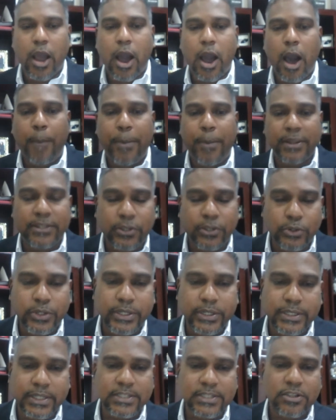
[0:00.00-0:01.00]

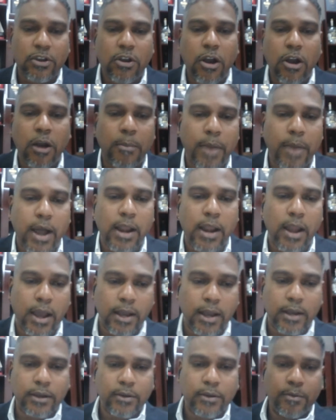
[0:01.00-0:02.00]
opportunities come
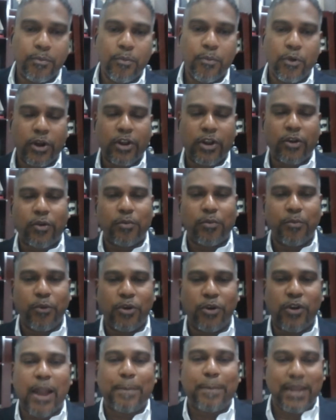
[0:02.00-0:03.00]
along more
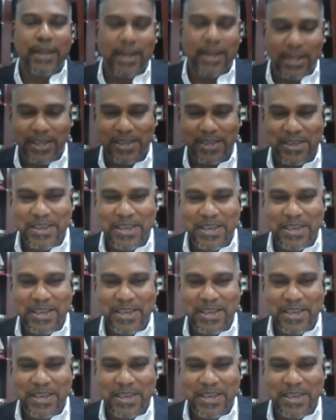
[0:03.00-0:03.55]
rapidly.